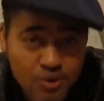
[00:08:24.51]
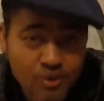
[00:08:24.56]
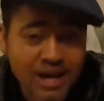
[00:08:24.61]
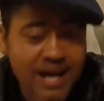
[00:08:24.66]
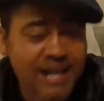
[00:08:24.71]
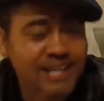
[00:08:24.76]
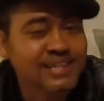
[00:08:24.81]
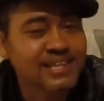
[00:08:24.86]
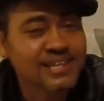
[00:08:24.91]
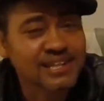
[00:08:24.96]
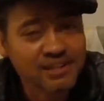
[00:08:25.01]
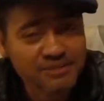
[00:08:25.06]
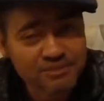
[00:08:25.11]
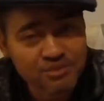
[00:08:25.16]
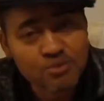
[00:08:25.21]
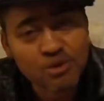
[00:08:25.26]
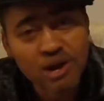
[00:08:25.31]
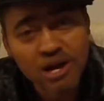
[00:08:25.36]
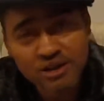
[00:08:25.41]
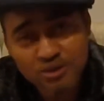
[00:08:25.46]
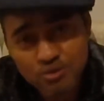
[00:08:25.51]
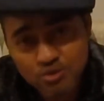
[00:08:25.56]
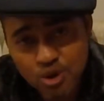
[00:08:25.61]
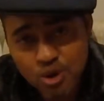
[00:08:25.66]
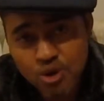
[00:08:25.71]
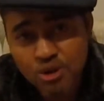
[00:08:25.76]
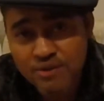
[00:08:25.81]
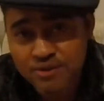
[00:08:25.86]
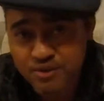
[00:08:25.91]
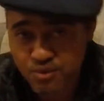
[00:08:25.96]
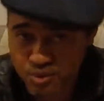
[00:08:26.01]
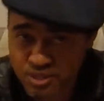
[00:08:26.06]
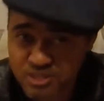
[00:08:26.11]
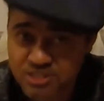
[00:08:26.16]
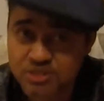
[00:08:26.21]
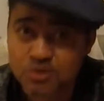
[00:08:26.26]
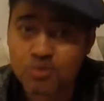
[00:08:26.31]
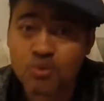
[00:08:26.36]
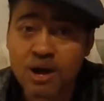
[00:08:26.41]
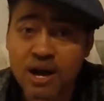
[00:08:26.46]
I love to rock and roll every
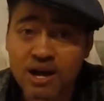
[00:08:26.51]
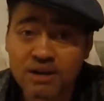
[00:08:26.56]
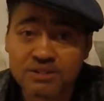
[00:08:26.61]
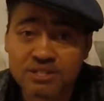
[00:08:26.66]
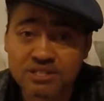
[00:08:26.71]
once in a while.